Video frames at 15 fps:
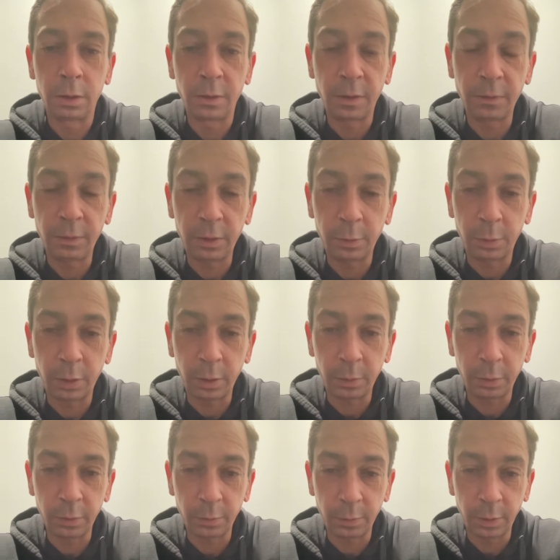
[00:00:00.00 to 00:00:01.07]
They've had to put up
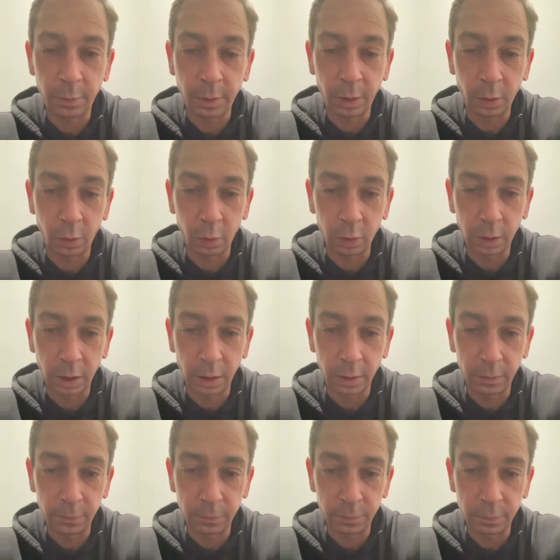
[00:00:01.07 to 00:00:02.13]
with me my whole life.